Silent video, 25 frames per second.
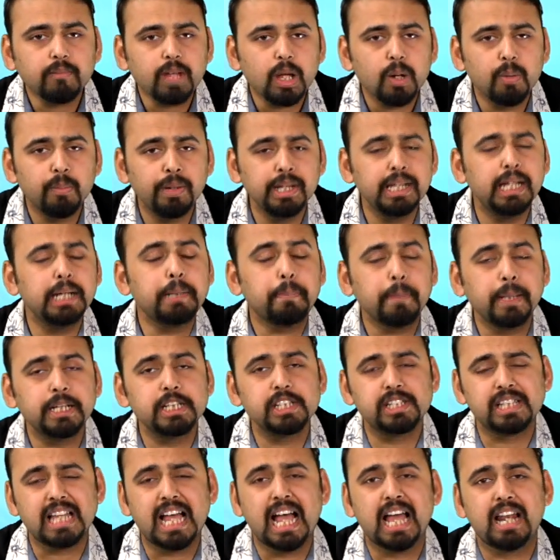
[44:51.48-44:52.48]
Well, let me
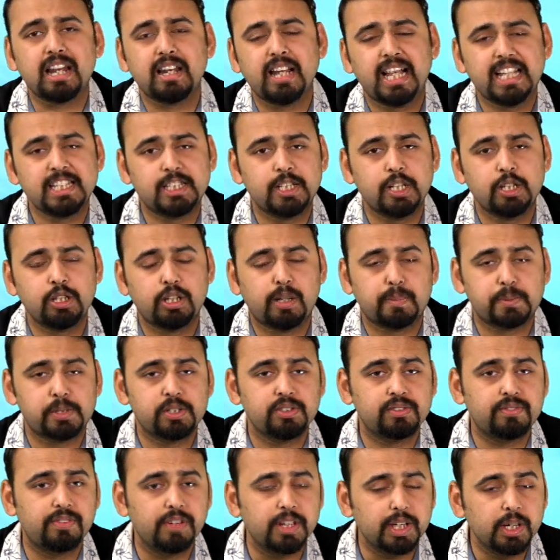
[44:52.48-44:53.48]
just analyze these
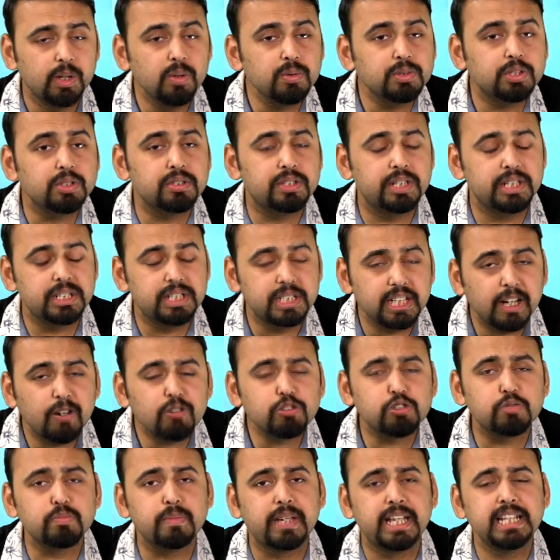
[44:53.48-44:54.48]
options for you. So
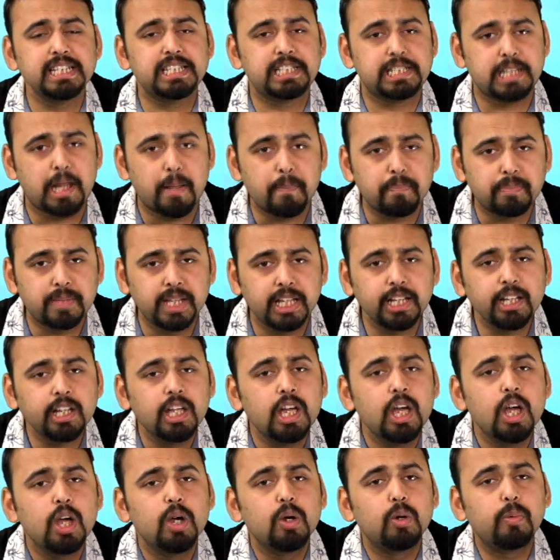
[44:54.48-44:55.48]
deduce means something
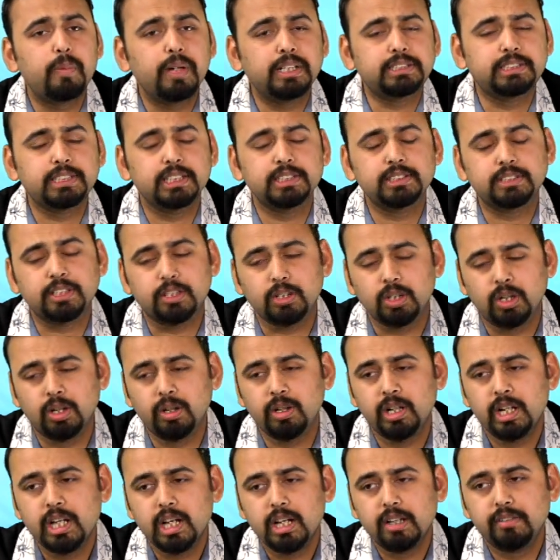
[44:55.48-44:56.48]
which is, you
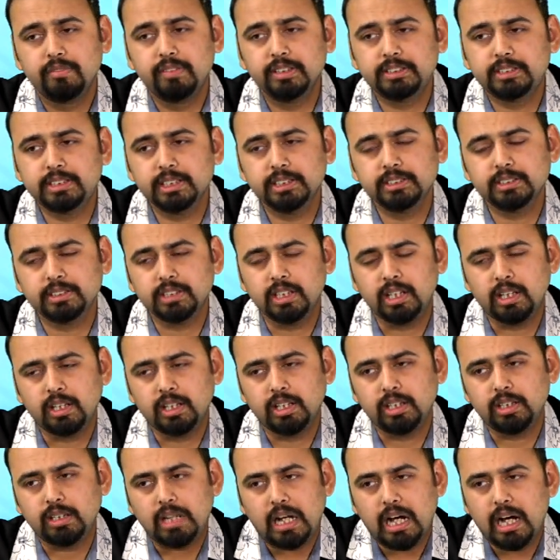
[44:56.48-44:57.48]
know, which is
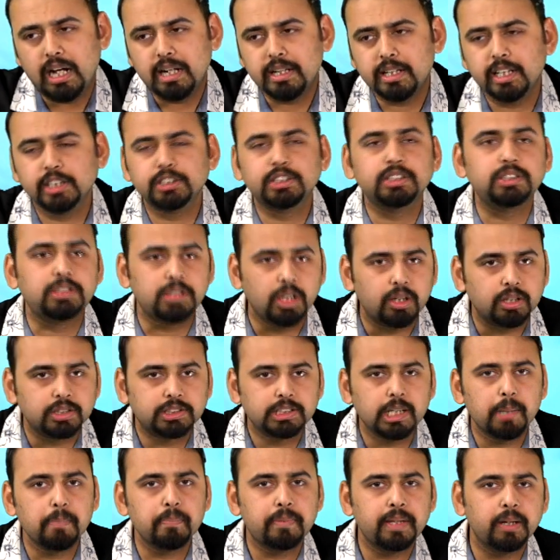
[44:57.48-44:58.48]
understood,
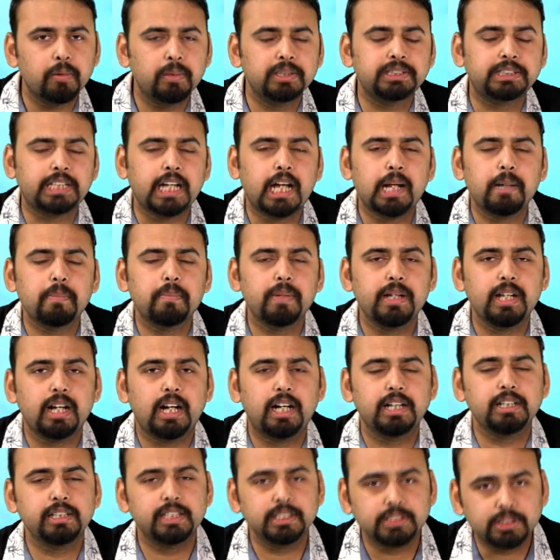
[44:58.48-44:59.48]
something which can be
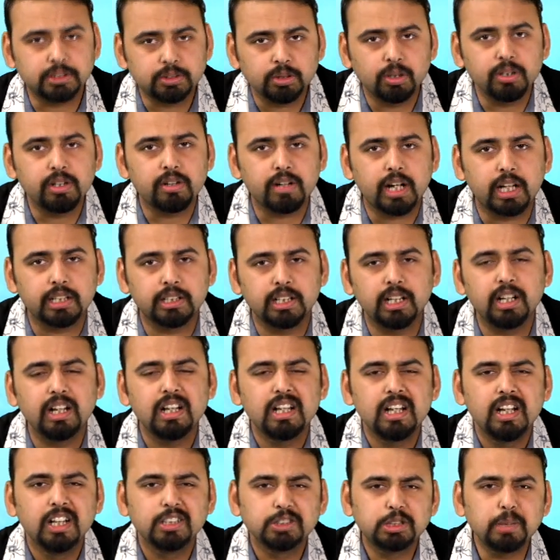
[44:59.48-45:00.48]
understood rather.
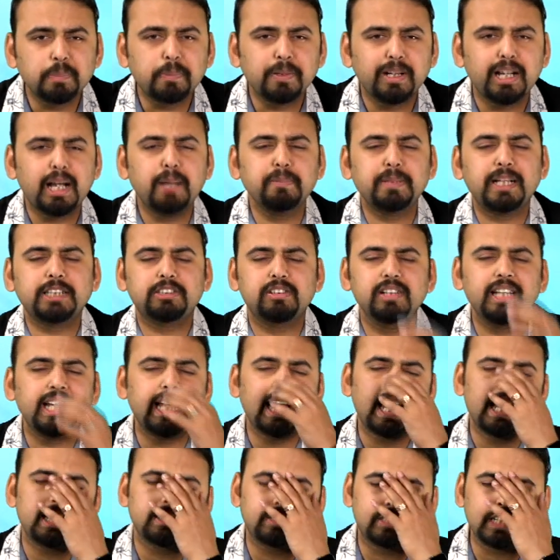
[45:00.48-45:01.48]
So perhaps actually
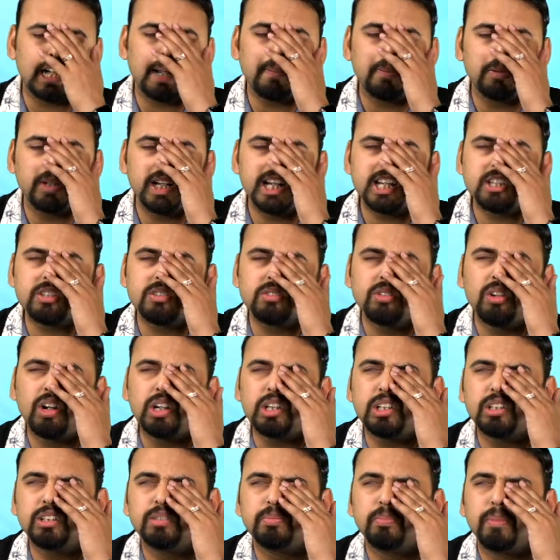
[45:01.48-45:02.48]
extrapolate is
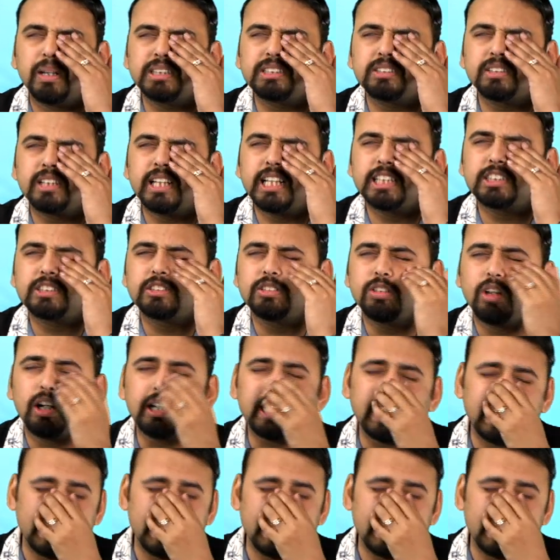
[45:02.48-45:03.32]
not much, it's not